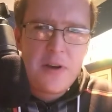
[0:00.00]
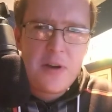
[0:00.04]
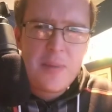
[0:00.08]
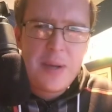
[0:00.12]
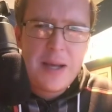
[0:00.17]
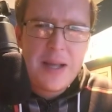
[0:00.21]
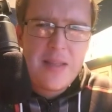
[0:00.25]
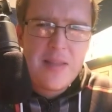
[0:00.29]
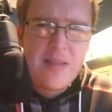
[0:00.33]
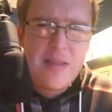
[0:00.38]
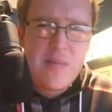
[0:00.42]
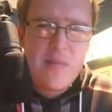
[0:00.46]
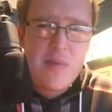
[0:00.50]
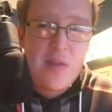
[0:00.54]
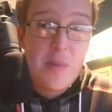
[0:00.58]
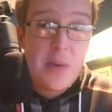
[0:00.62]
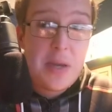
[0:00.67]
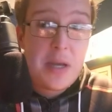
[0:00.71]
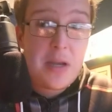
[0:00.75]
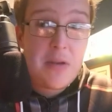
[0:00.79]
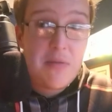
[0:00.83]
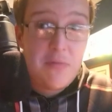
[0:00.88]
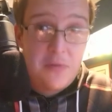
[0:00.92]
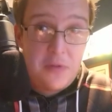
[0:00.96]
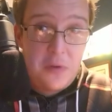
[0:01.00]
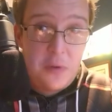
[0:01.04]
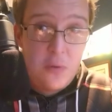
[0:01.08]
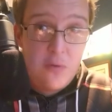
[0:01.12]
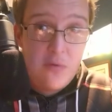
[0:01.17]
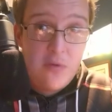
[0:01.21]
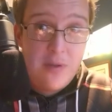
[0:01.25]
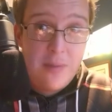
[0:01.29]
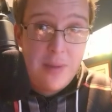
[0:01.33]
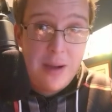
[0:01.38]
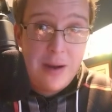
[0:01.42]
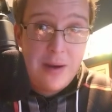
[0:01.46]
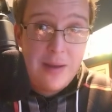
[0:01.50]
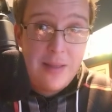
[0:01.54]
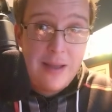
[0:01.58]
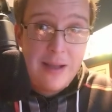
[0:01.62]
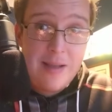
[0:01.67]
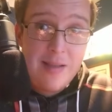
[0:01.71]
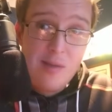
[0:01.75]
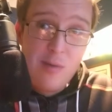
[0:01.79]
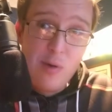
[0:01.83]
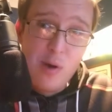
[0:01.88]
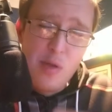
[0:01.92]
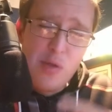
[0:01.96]
A friend of mine seems to be confused
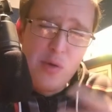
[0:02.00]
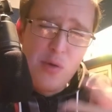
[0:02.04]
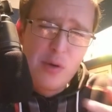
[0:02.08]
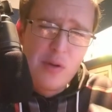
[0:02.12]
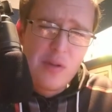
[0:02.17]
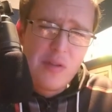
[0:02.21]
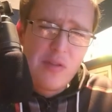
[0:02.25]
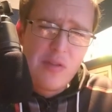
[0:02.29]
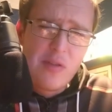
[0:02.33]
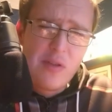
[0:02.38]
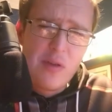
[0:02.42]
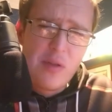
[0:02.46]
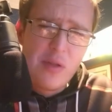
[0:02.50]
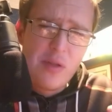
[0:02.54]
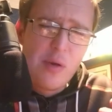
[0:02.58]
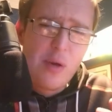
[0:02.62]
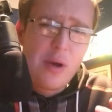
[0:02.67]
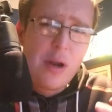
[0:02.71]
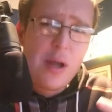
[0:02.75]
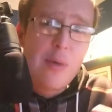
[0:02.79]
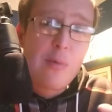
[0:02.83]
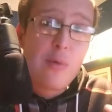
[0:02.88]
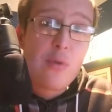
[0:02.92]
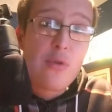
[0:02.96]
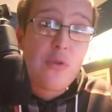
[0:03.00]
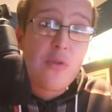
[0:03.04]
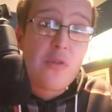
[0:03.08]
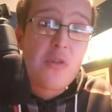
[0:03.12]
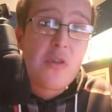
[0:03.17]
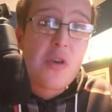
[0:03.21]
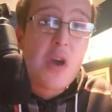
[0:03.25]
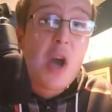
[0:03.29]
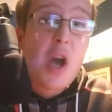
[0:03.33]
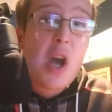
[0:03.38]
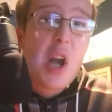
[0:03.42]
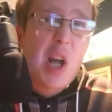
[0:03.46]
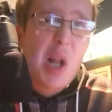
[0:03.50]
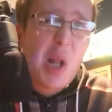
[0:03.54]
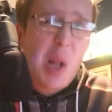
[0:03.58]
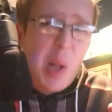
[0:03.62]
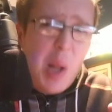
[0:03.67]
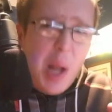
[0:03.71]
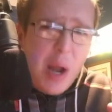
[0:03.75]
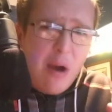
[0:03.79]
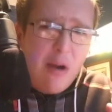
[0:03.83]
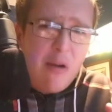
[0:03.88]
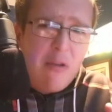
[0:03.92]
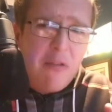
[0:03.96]
about that, so I thought I would just
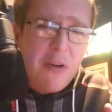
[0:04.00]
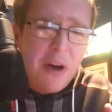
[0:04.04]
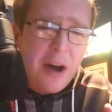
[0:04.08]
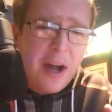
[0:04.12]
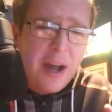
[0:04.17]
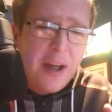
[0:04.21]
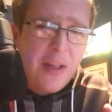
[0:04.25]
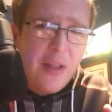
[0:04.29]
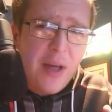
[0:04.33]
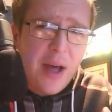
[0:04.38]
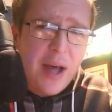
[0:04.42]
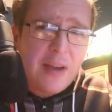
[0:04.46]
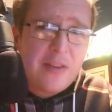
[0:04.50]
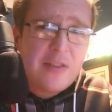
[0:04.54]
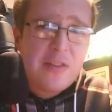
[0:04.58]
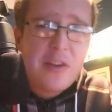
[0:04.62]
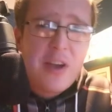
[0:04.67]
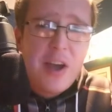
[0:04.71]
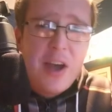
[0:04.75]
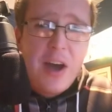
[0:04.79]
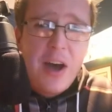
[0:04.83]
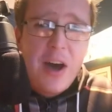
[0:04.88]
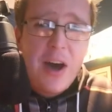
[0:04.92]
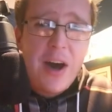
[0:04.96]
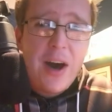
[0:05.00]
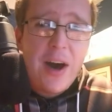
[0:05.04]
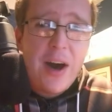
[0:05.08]
clarify that.